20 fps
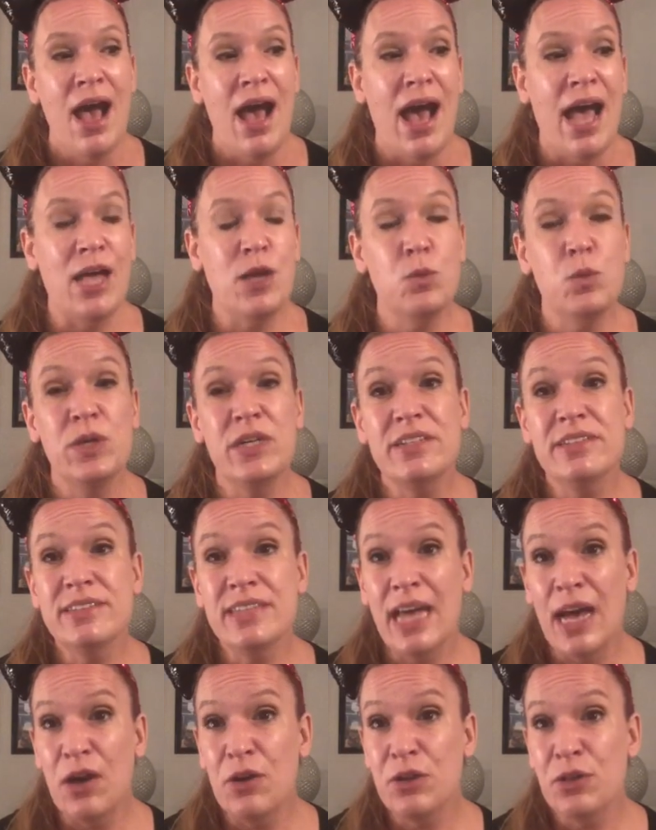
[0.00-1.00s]
I will
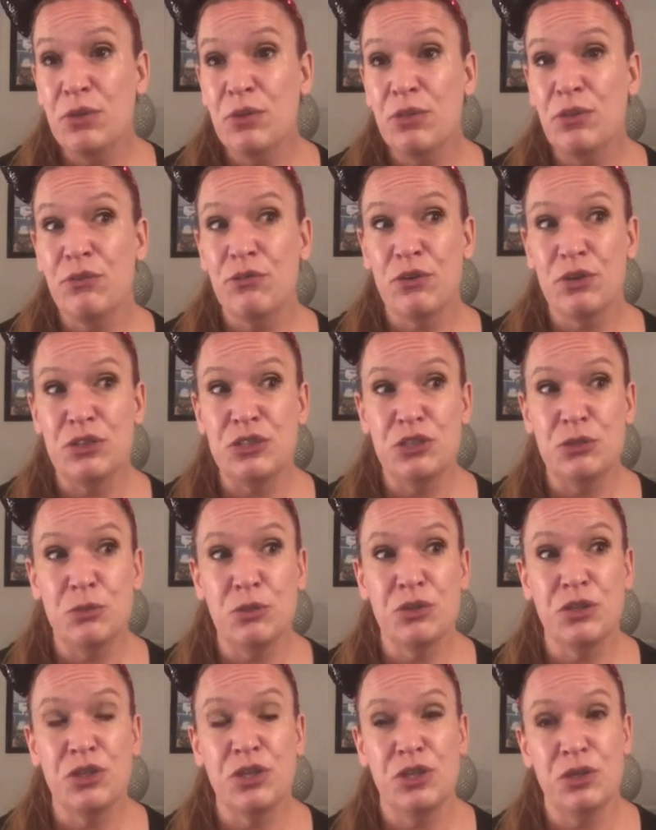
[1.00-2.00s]
tell you the
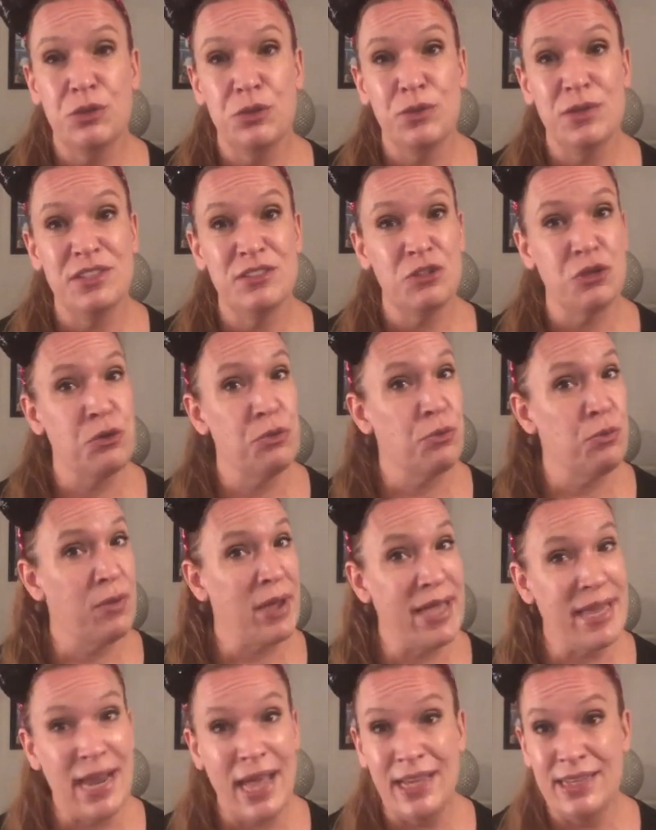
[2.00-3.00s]
virtual queue is a
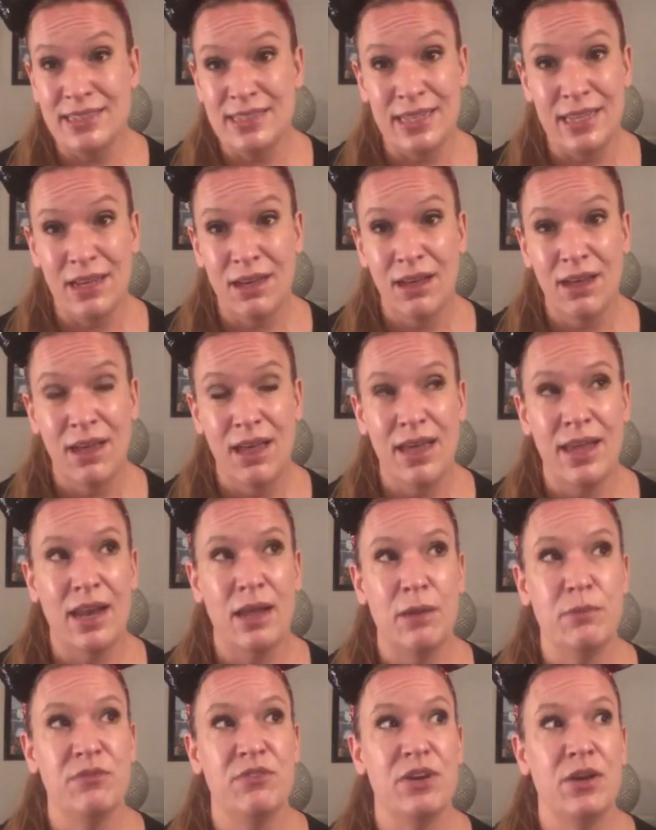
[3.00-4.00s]
great idea and
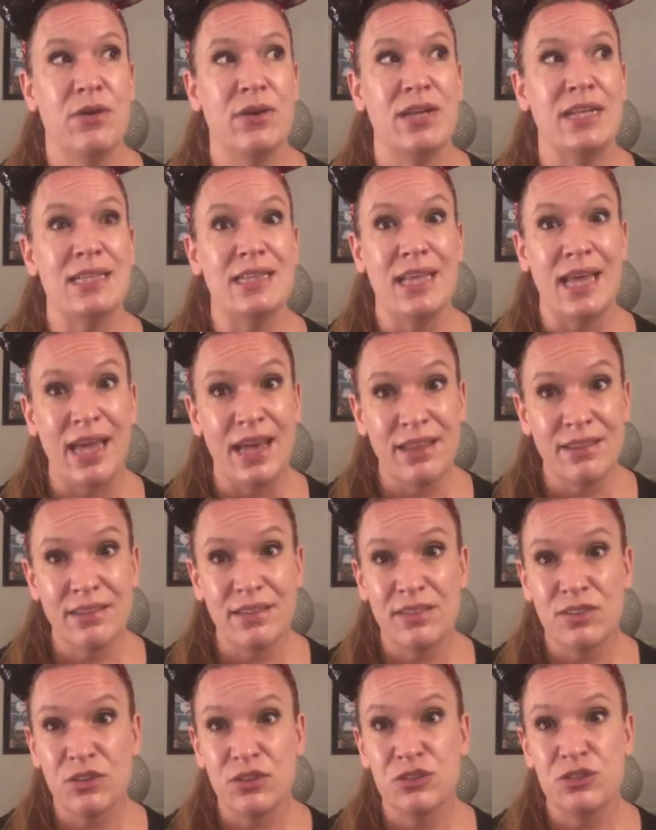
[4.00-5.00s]
I'm very glad
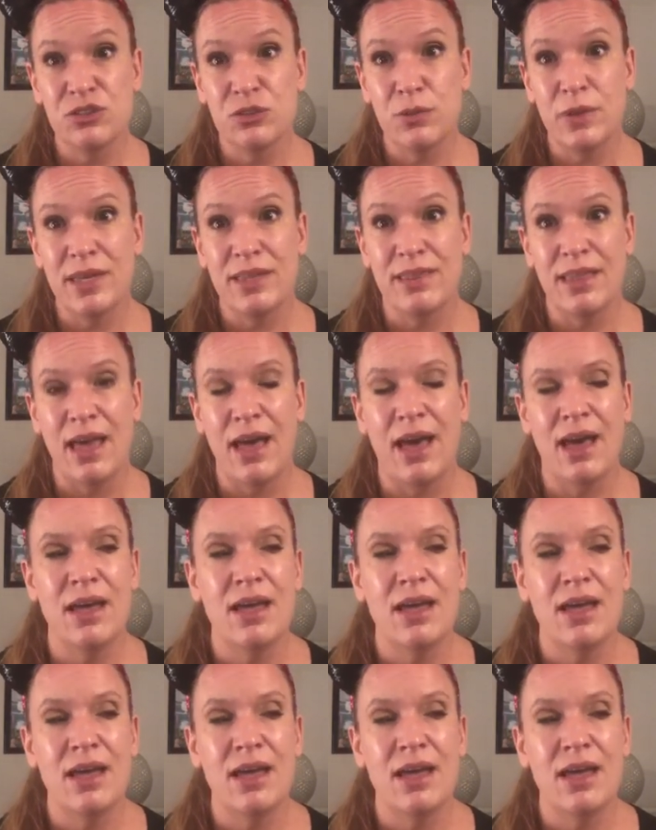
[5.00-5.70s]
that they're doing that.